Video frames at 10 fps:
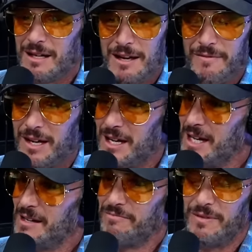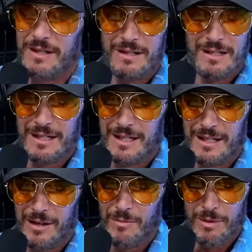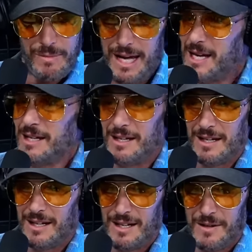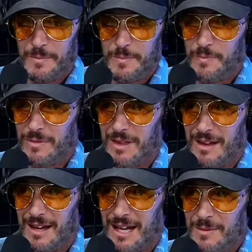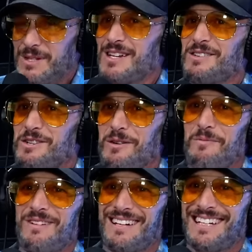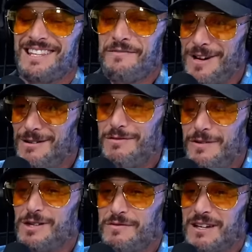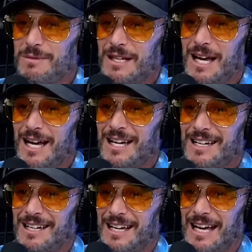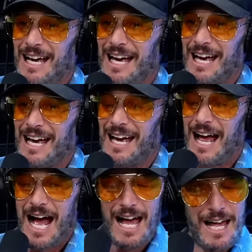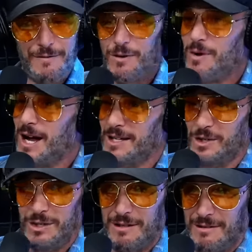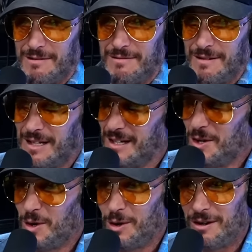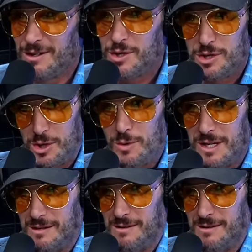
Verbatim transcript: Like eh, eh, but man, let me tell you something. The very first Family Guy I ever watched, Stewie